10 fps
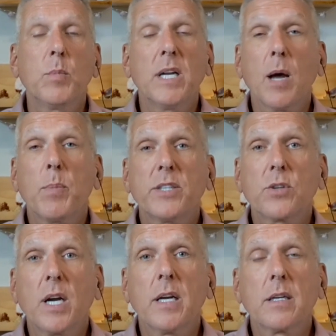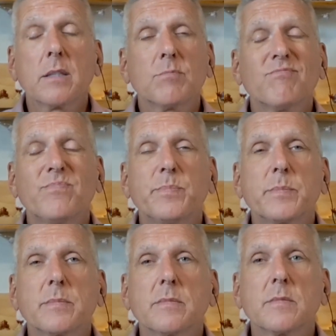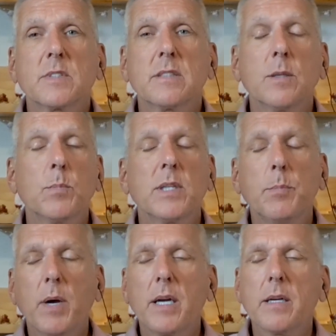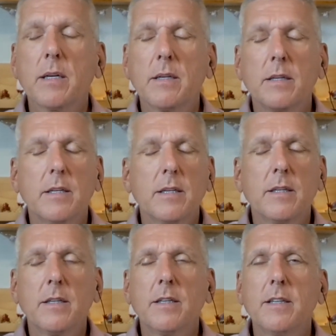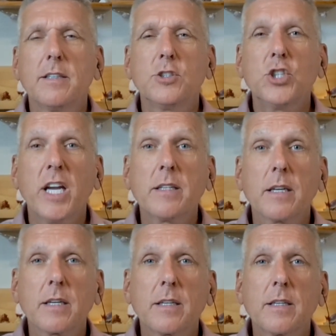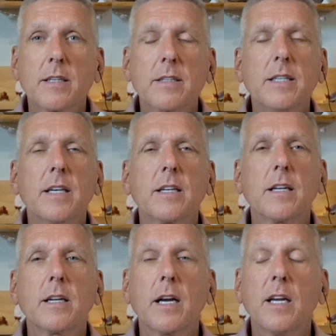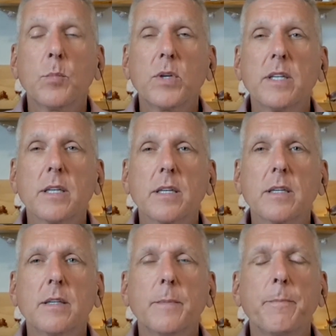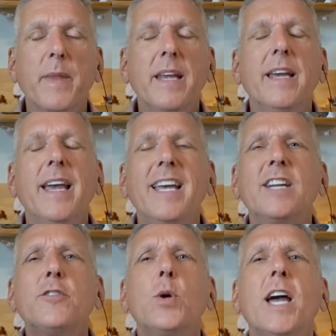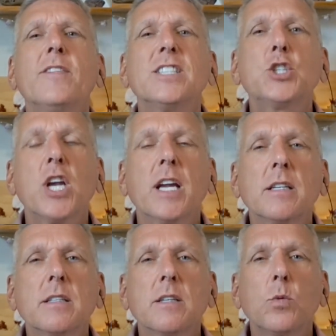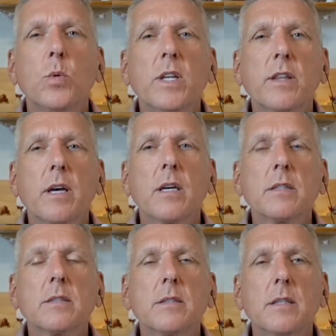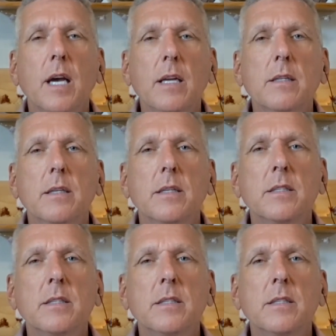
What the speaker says: But not by trying, simply by chanting and breathing. And if you haven't chanted with us yet,